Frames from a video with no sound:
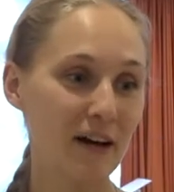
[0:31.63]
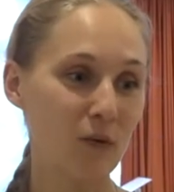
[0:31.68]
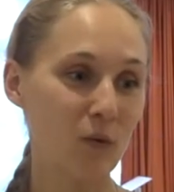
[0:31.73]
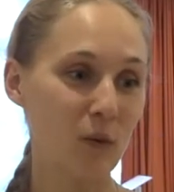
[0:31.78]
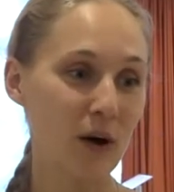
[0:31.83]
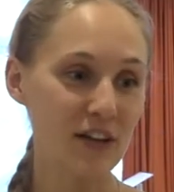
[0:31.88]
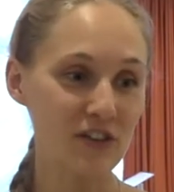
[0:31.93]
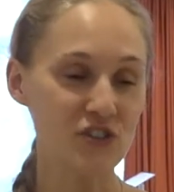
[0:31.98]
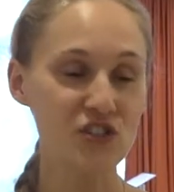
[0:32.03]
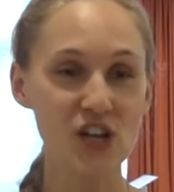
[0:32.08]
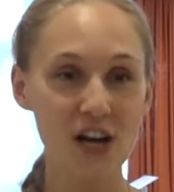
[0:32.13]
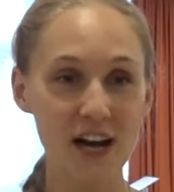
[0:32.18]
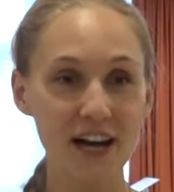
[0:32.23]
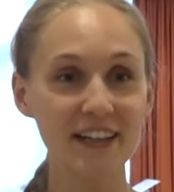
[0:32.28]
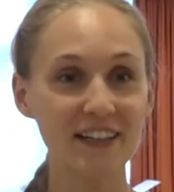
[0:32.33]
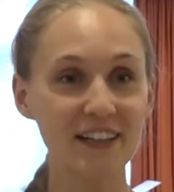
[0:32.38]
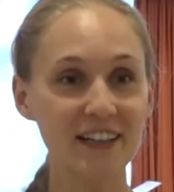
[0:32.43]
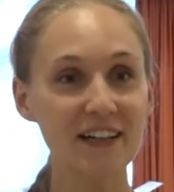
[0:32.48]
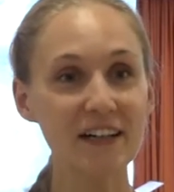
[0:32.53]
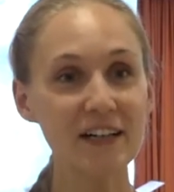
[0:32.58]
way
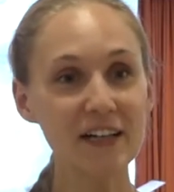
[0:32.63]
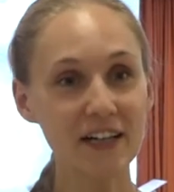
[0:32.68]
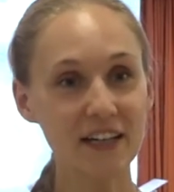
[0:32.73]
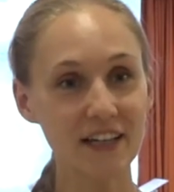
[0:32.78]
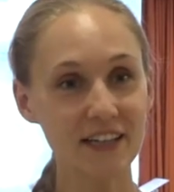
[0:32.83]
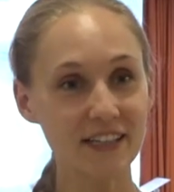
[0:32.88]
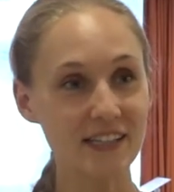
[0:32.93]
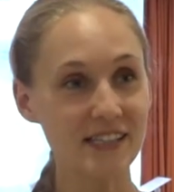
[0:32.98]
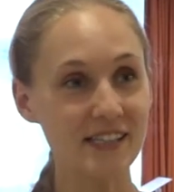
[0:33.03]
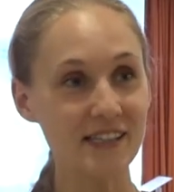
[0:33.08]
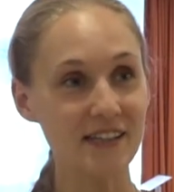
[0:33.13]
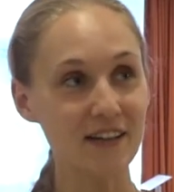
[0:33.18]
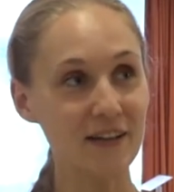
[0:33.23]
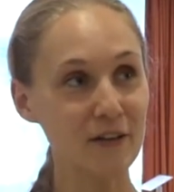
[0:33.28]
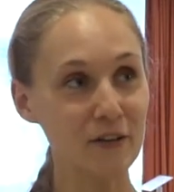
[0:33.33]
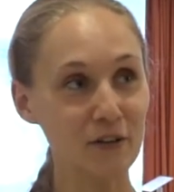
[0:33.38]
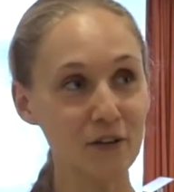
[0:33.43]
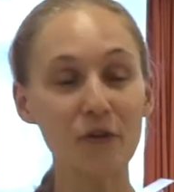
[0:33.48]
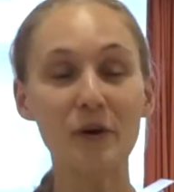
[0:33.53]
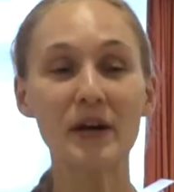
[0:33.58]
China is
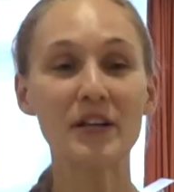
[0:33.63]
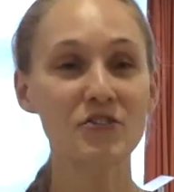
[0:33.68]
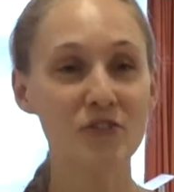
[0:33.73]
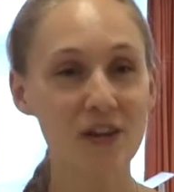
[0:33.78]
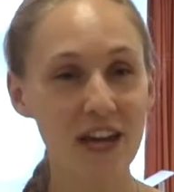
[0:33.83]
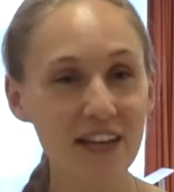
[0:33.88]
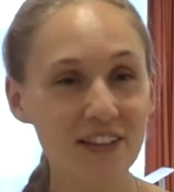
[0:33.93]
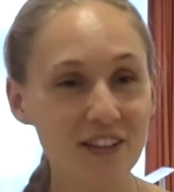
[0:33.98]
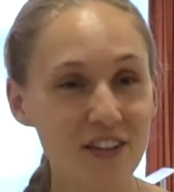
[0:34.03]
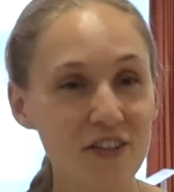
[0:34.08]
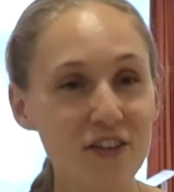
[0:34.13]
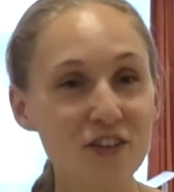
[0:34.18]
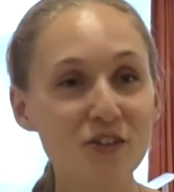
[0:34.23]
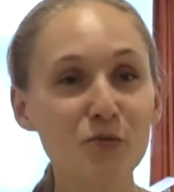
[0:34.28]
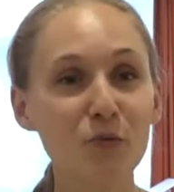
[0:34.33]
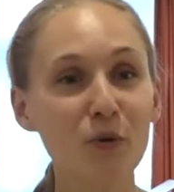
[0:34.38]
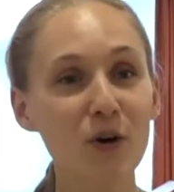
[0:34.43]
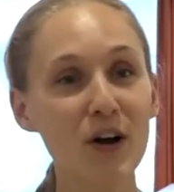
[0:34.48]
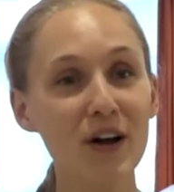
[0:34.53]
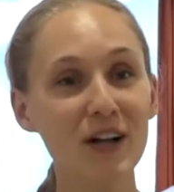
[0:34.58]
educating
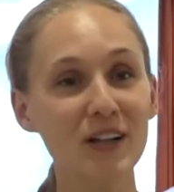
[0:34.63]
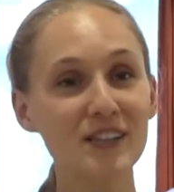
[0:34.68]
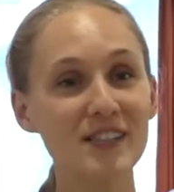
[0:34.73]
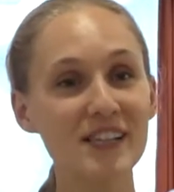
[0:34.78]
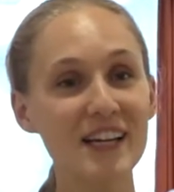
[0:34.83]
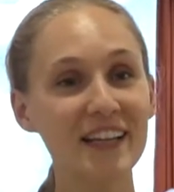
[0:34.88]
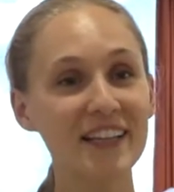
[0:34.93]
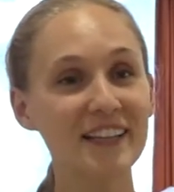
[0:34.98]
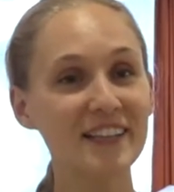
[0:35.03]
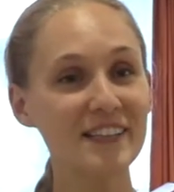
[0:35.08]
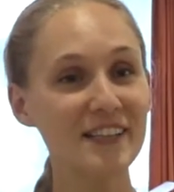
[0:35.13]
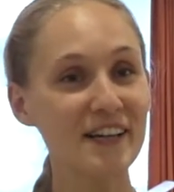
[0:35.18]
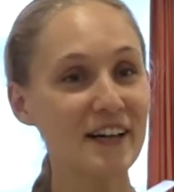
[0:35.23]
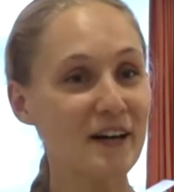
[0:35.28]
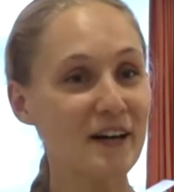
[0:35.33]
this world, and